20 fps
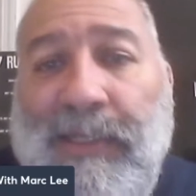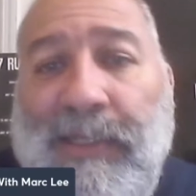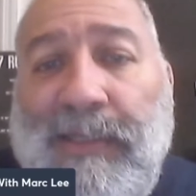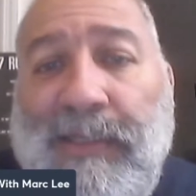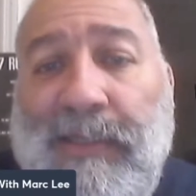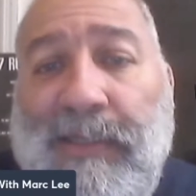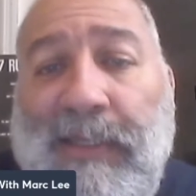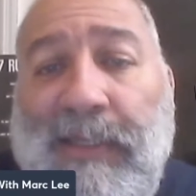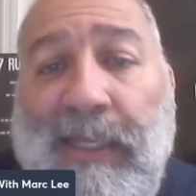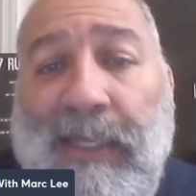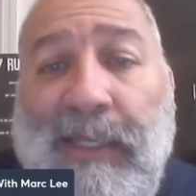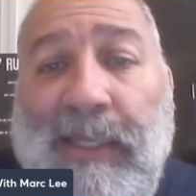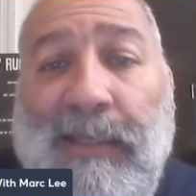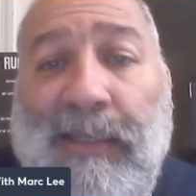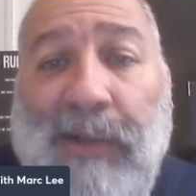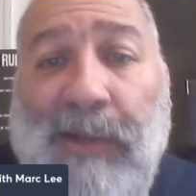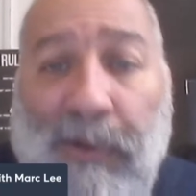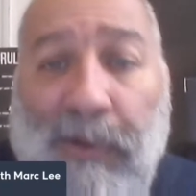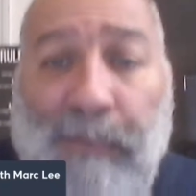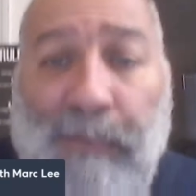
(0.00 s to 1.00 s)
is the
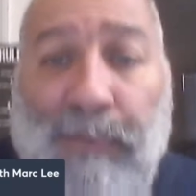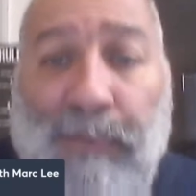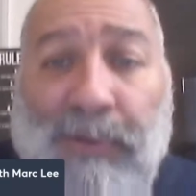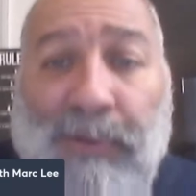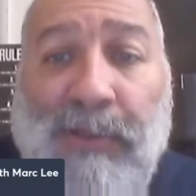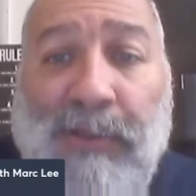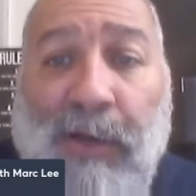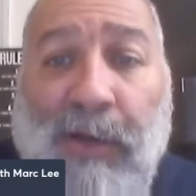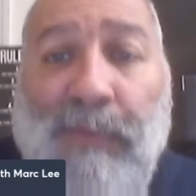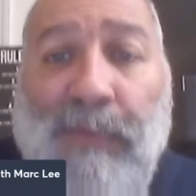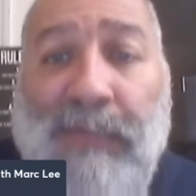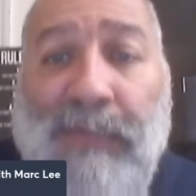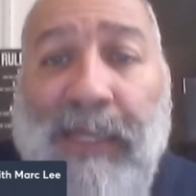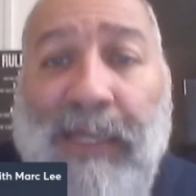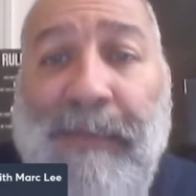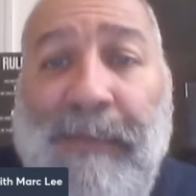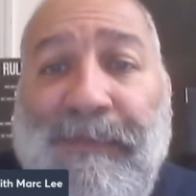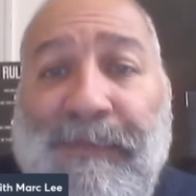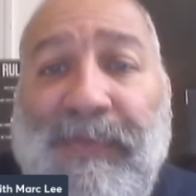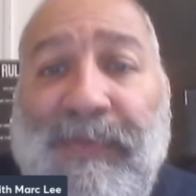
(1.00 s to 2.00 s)
Durham Bulls home
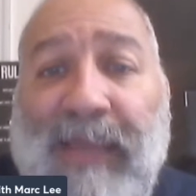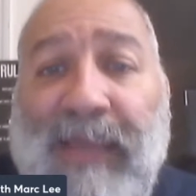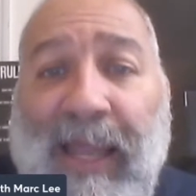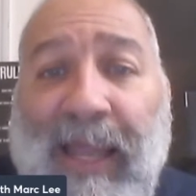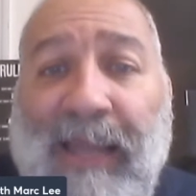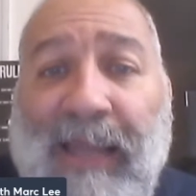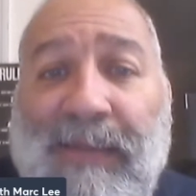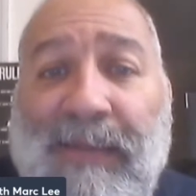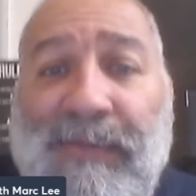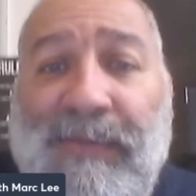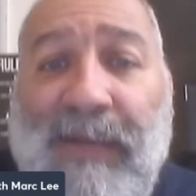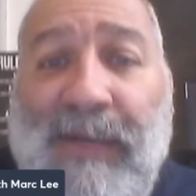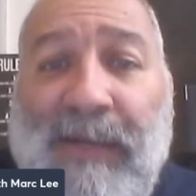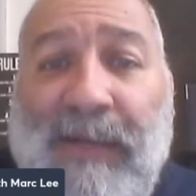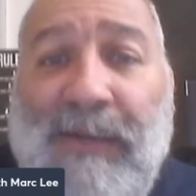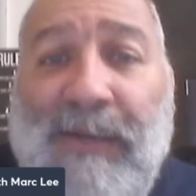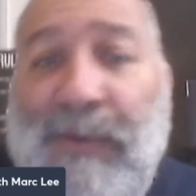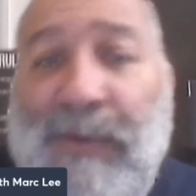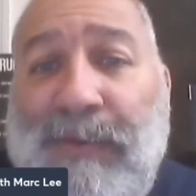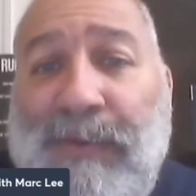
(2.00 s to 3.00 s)
team, have
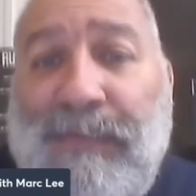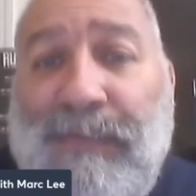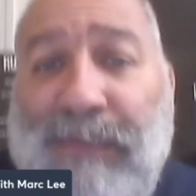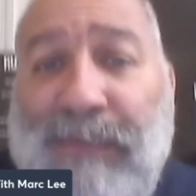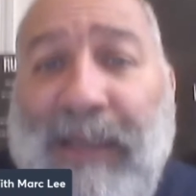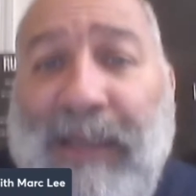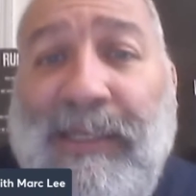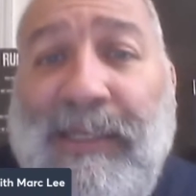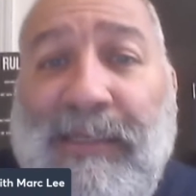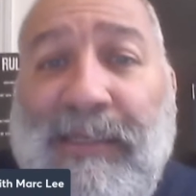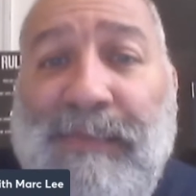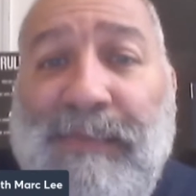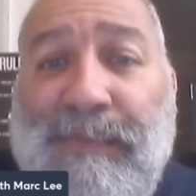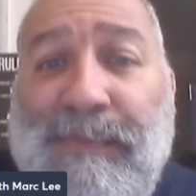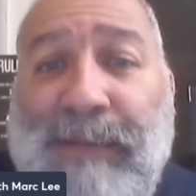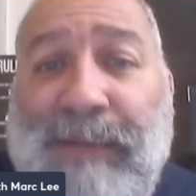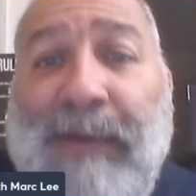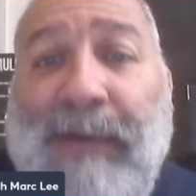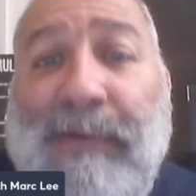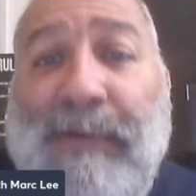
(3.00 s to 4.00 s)

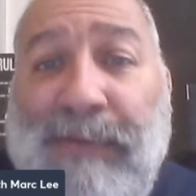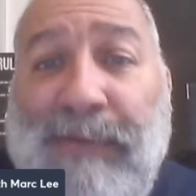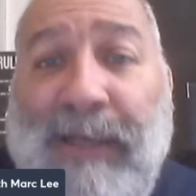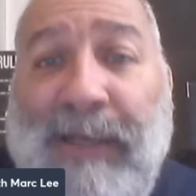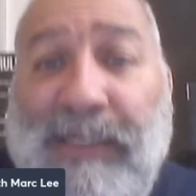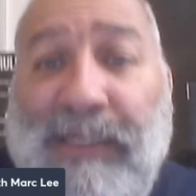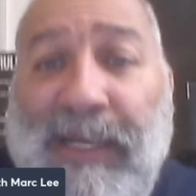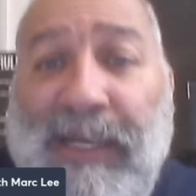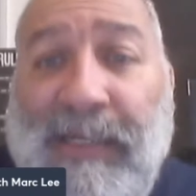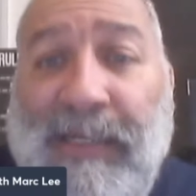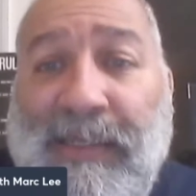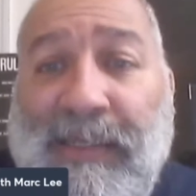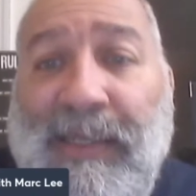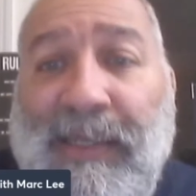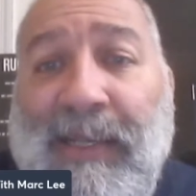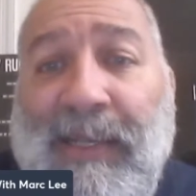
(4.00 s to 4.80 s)
parent franchise,